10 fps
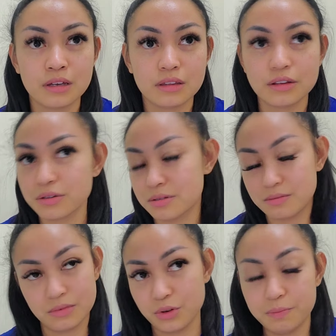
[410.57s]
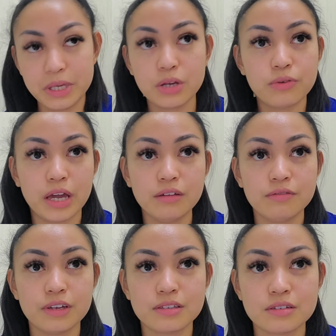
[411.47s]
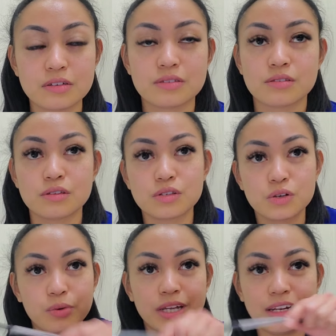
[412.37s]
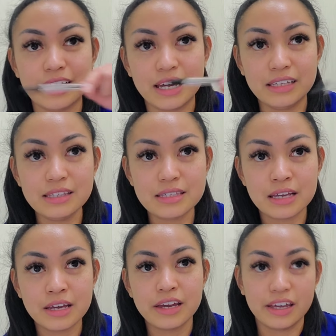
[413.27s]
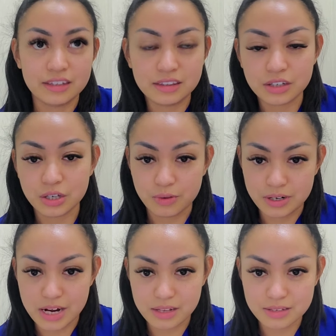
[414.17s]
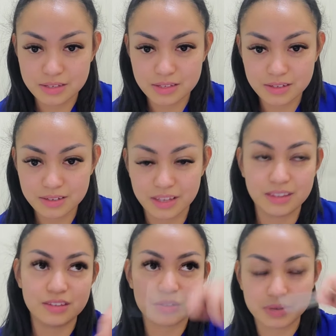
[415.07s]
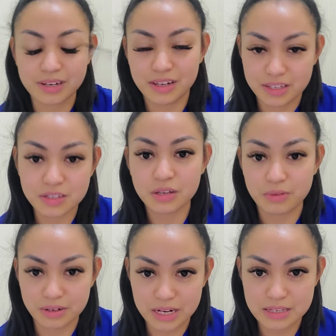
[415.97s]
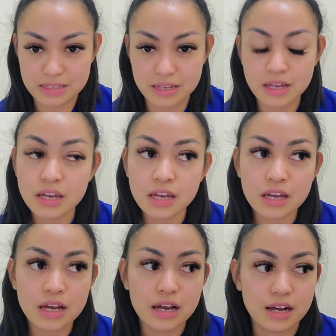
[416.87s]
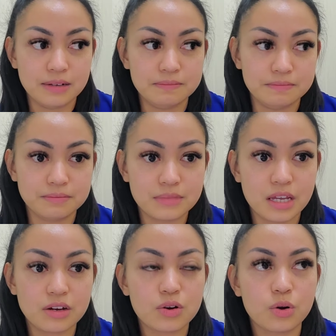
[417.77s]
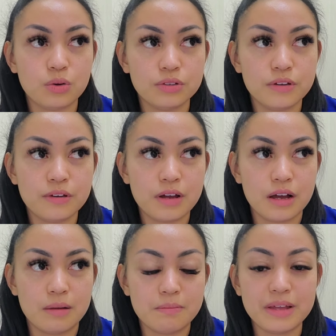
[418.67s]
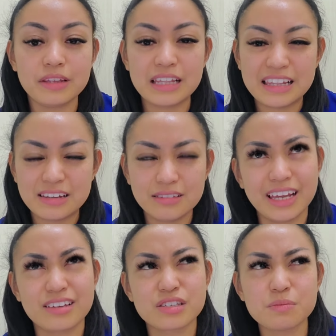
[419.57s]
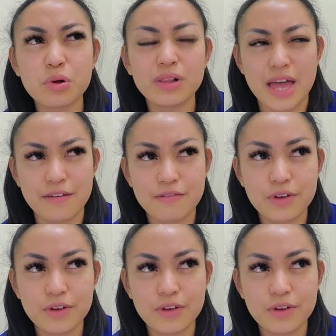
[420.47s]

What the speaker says: there's no P wave, it's just squiggly lines and then the QRS, and then squiggly lines QRS. They are called like small F